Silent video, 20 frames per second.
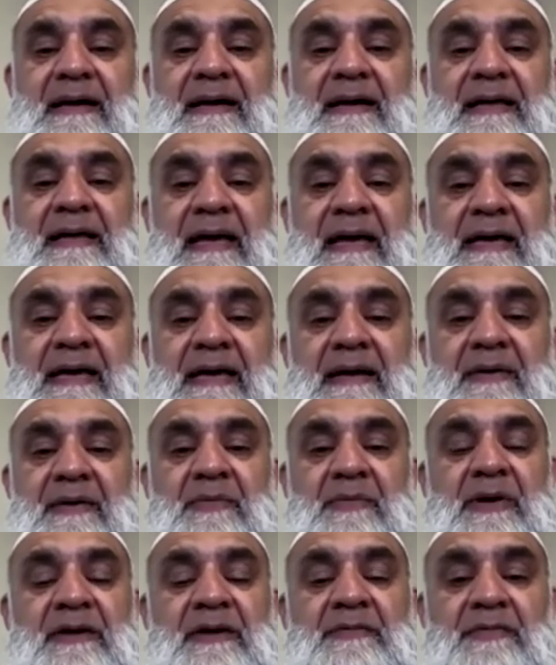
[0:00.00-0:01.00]
they
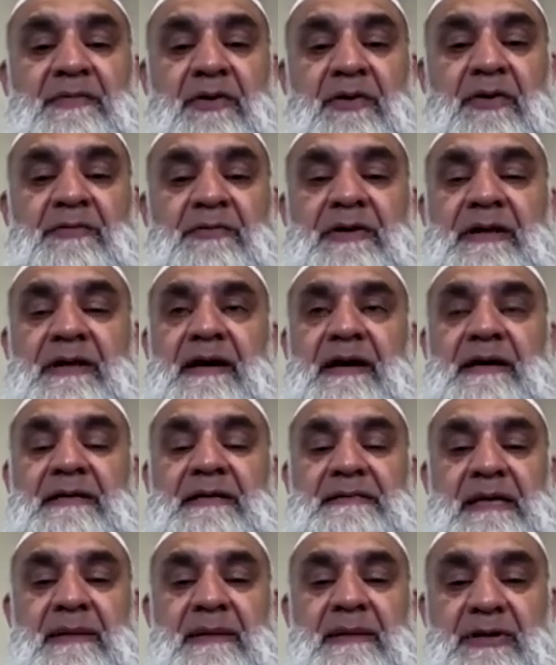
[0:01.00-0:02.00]
were involved in a
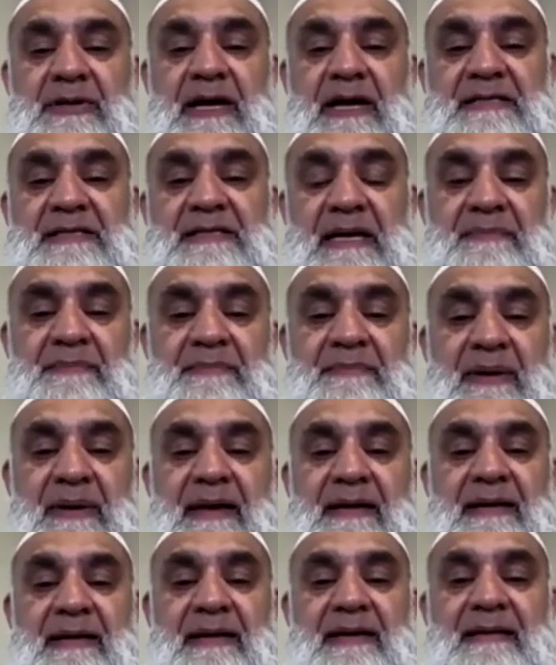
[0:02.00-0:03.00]
sabotage
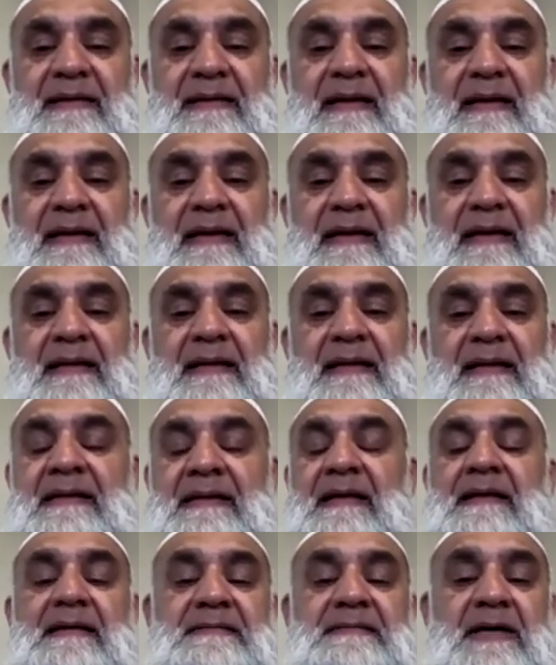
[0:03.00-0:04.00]
campaign in, in, in and
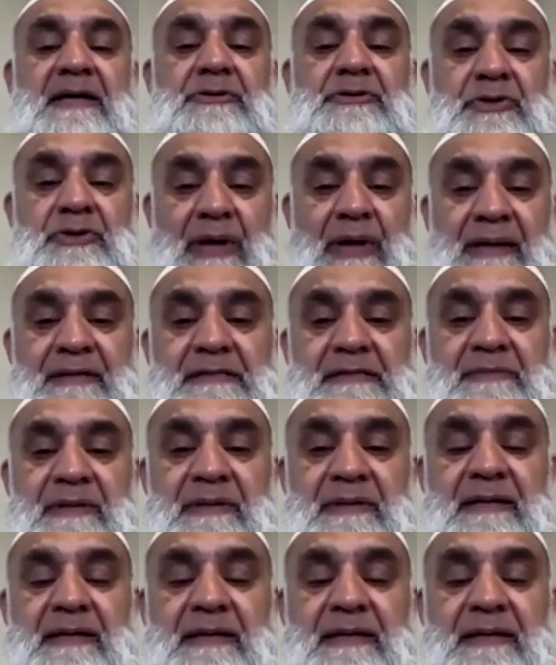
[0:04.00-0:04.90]
around Johannesburg.